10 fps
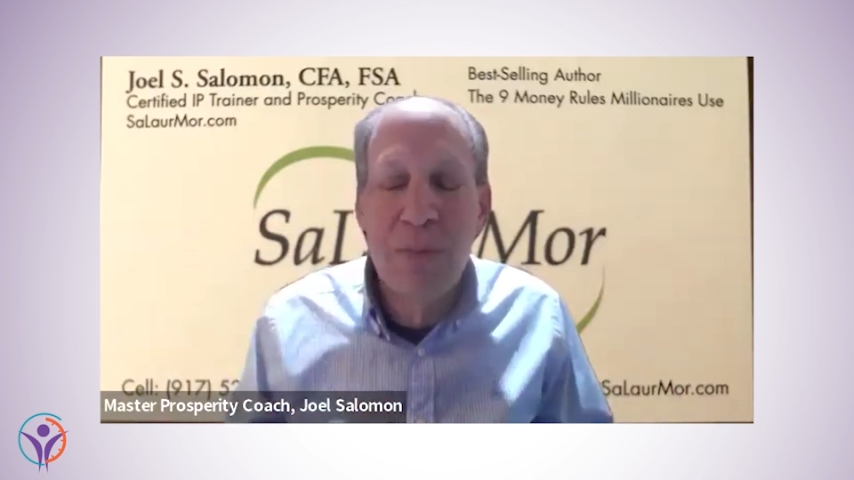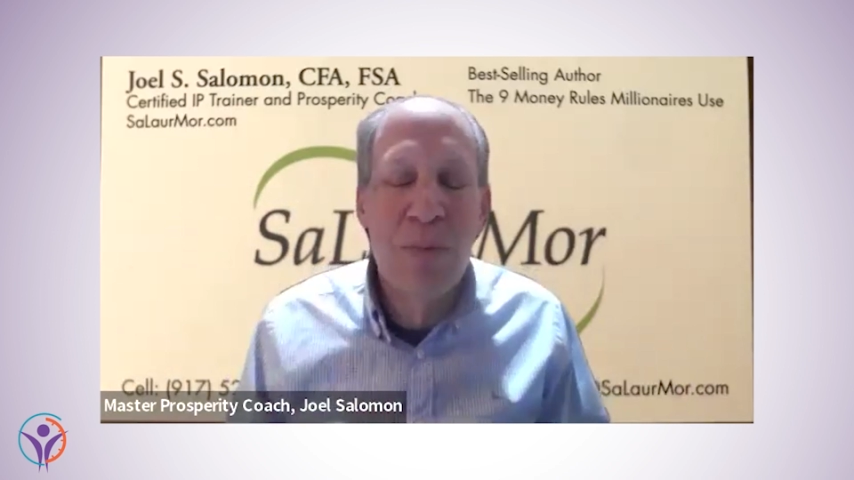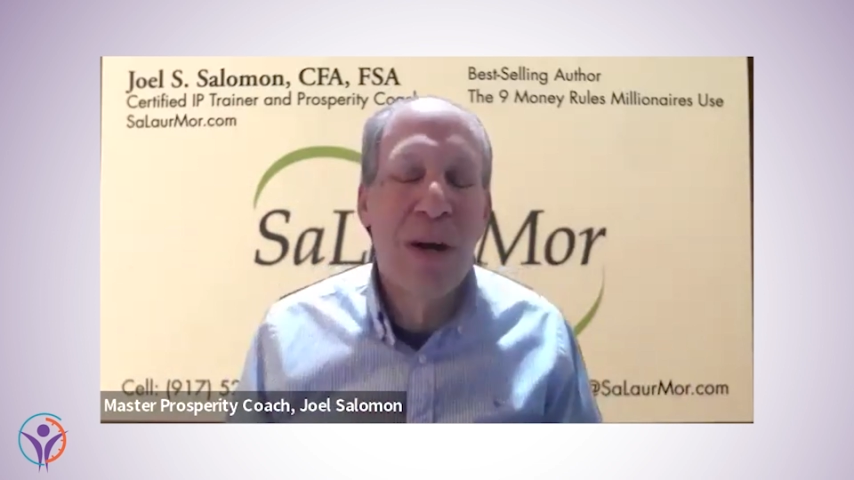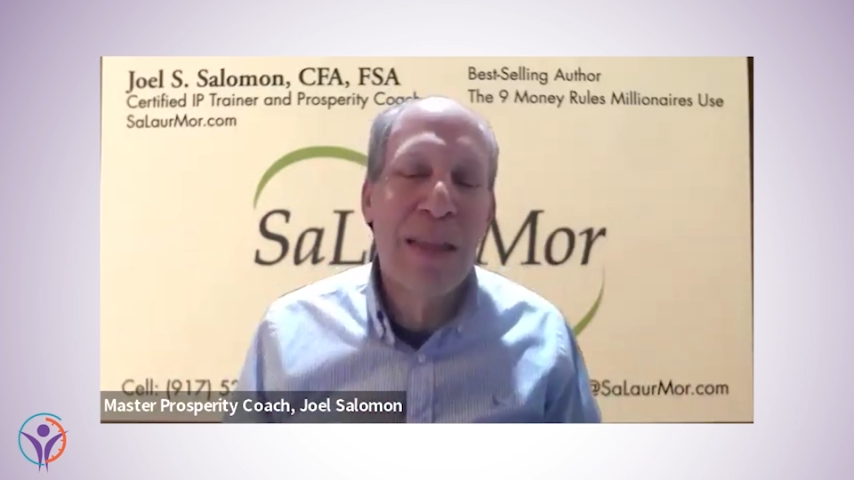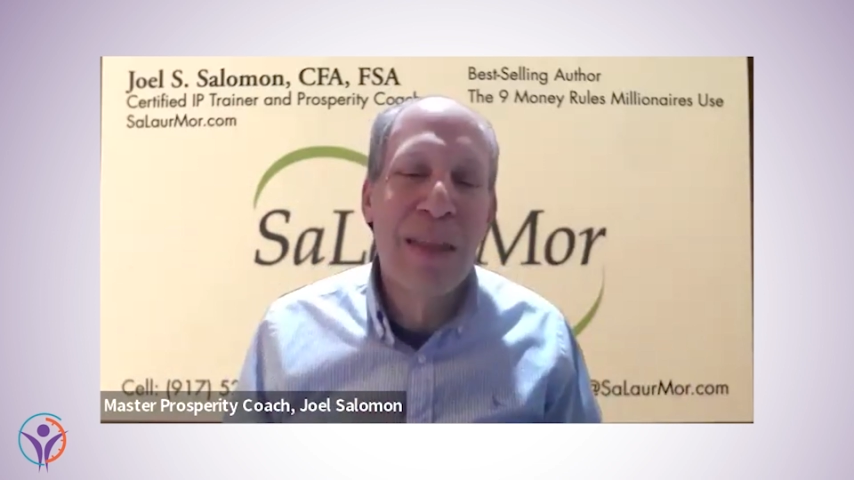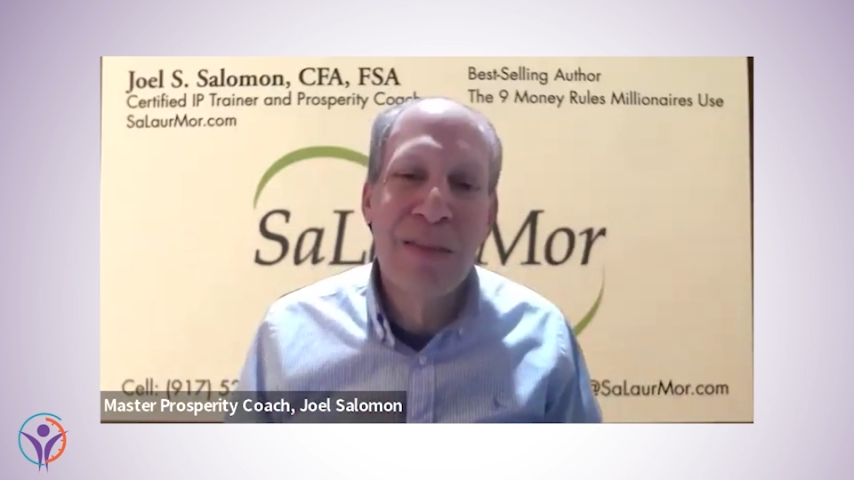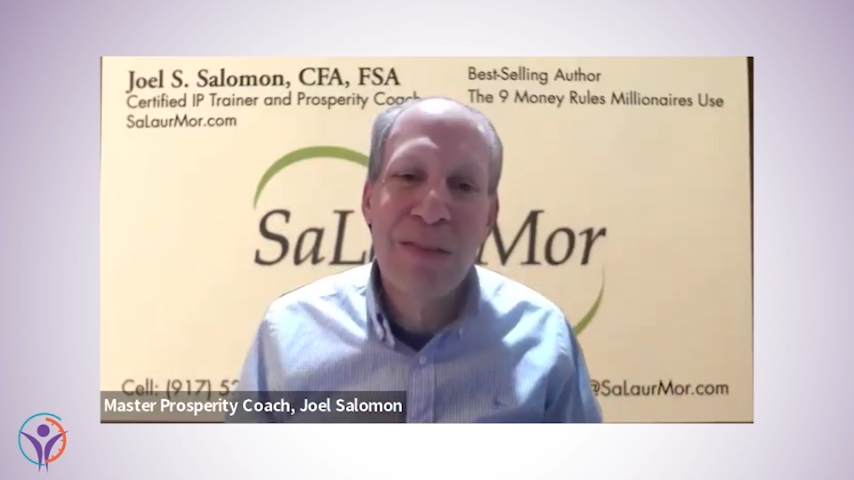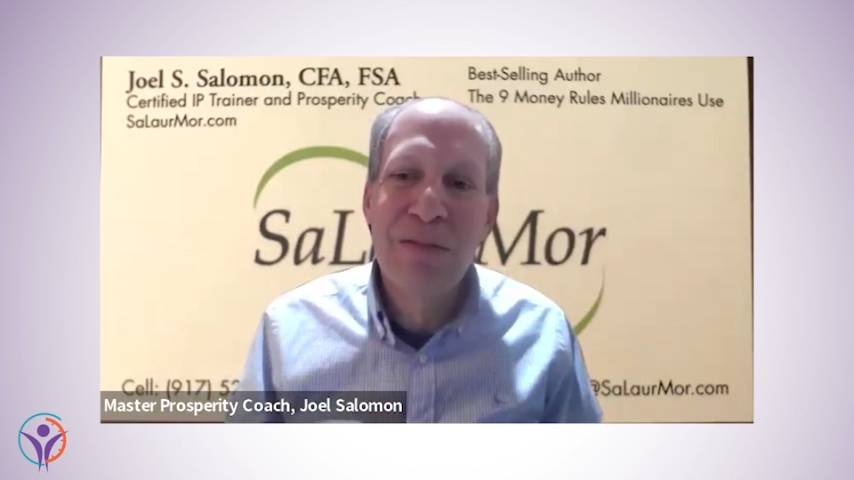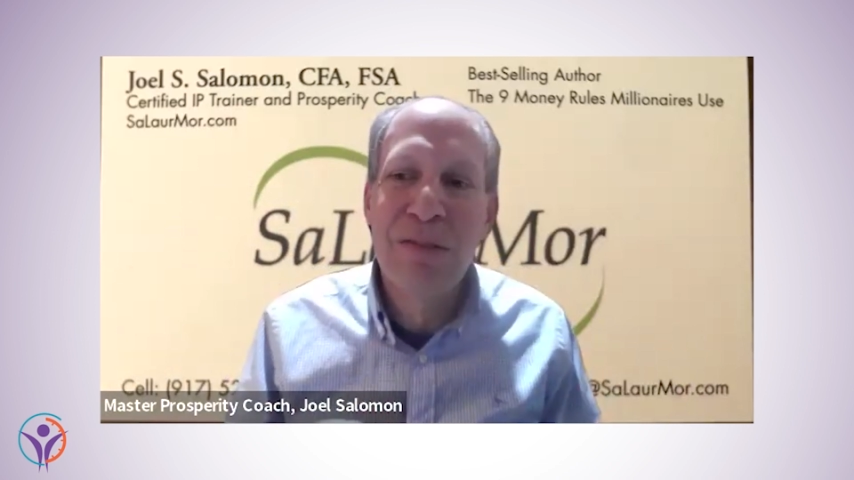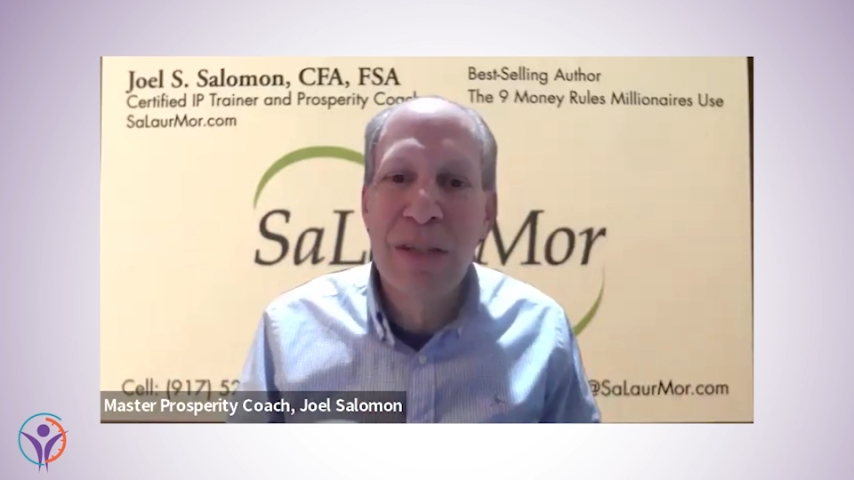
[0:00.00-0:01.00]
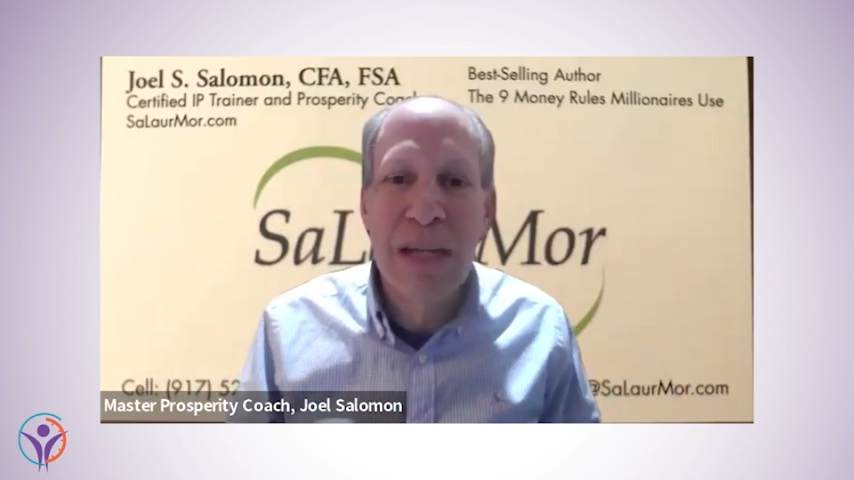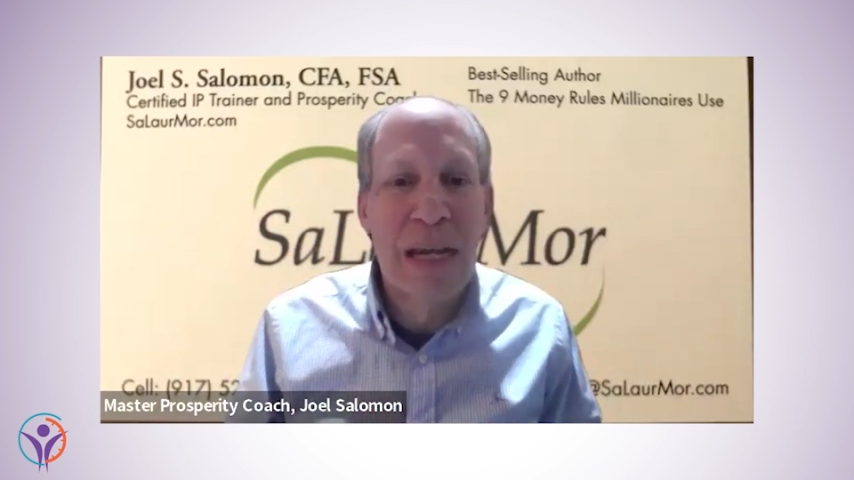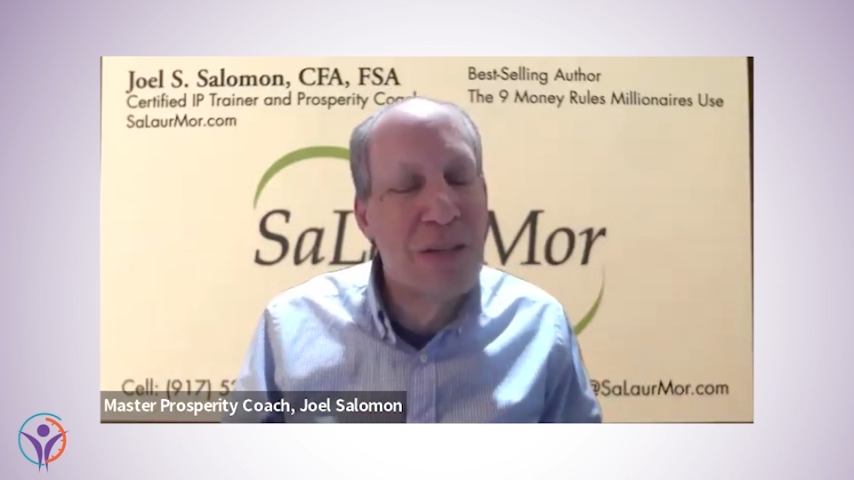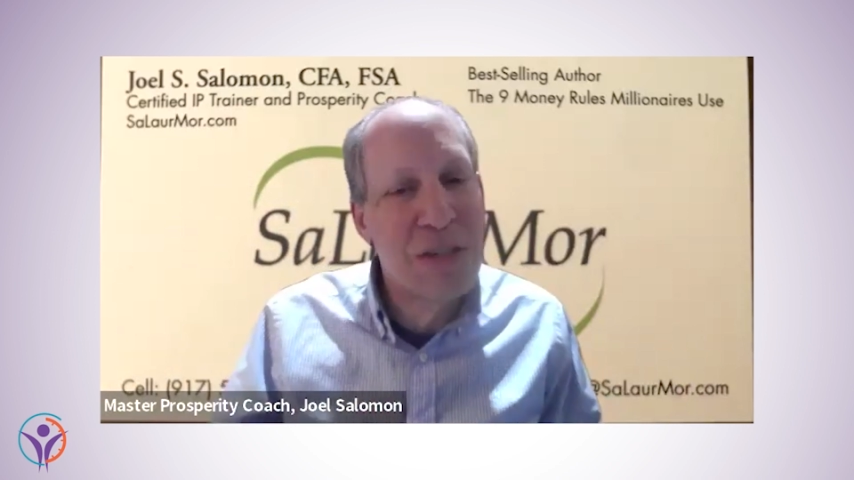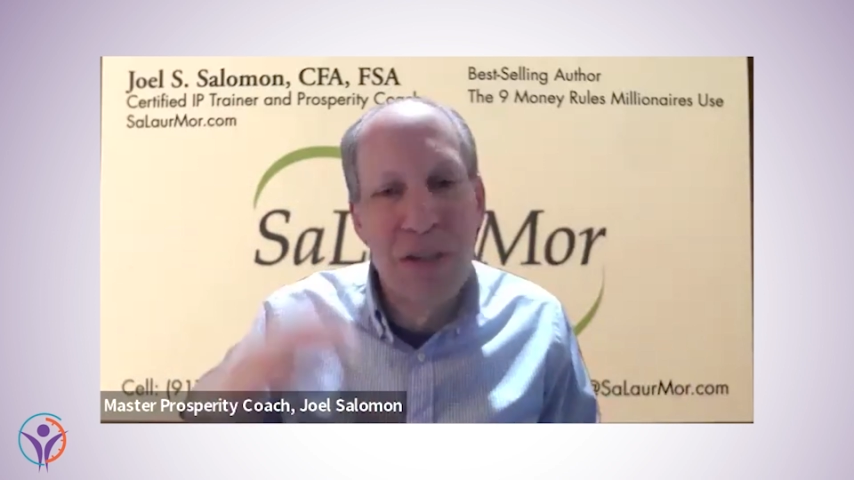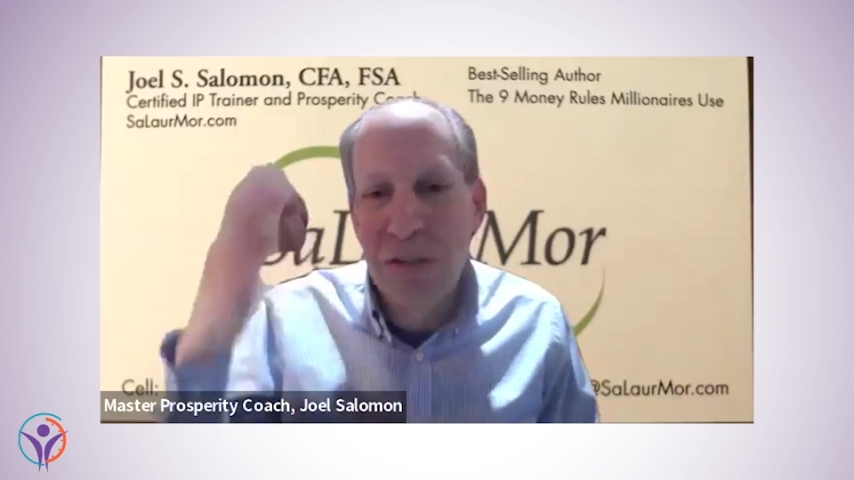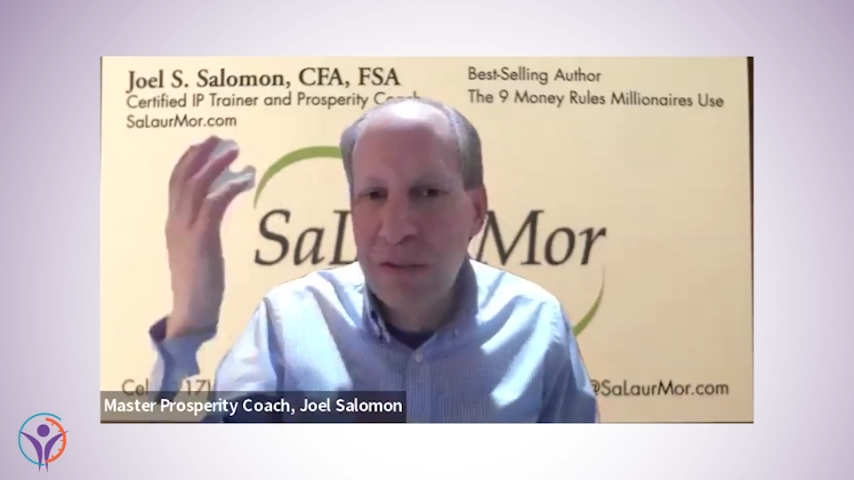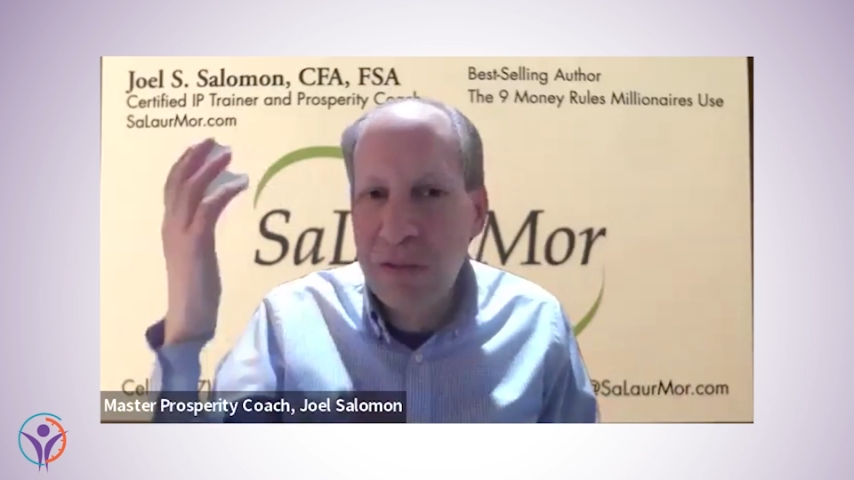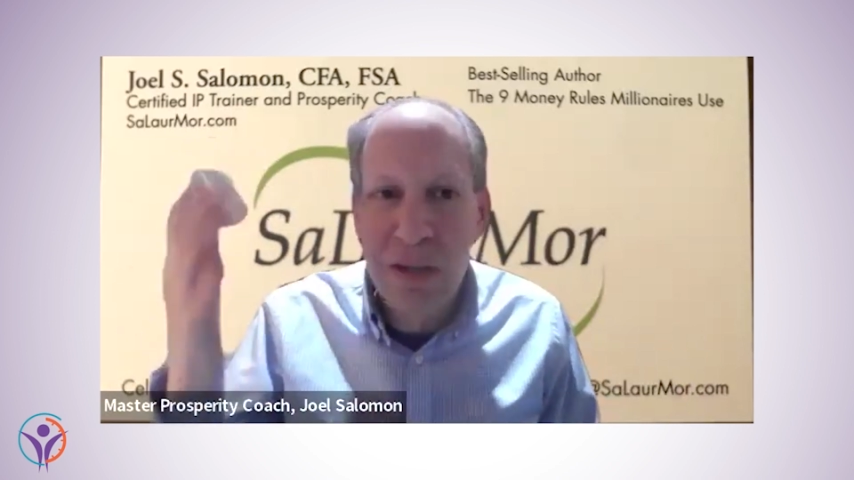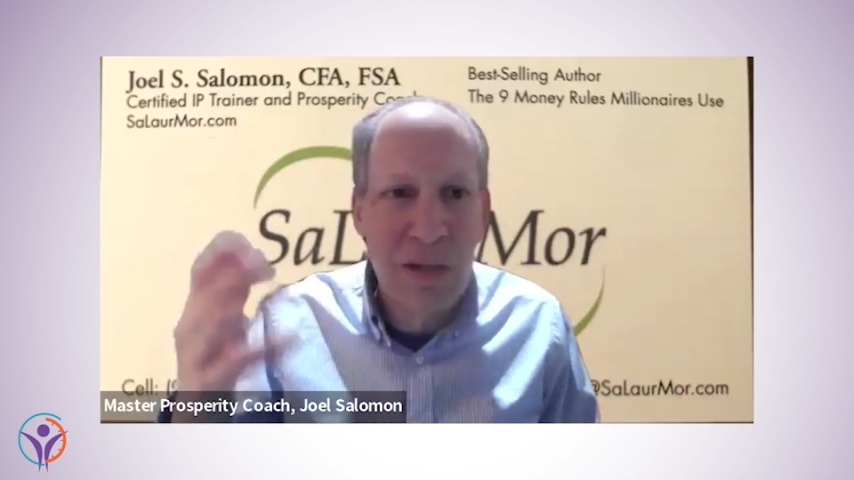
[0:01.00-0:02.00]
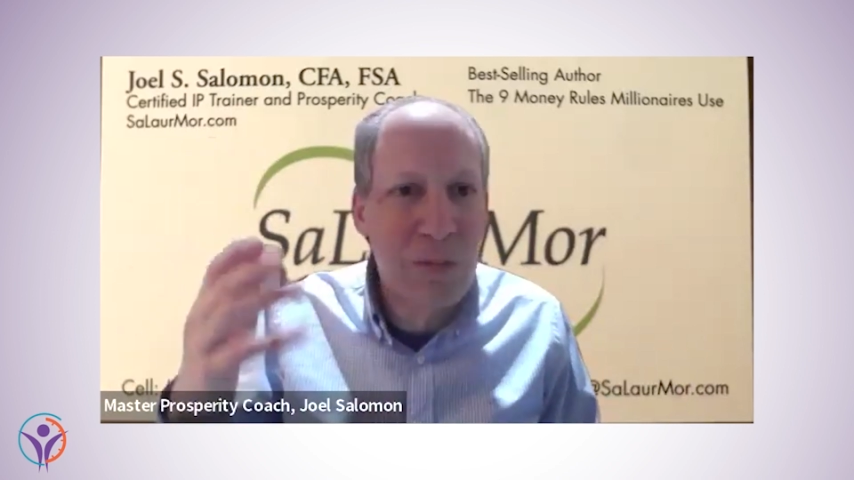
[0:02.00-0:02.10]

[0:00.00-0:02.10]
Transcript: wow, that's really, and she's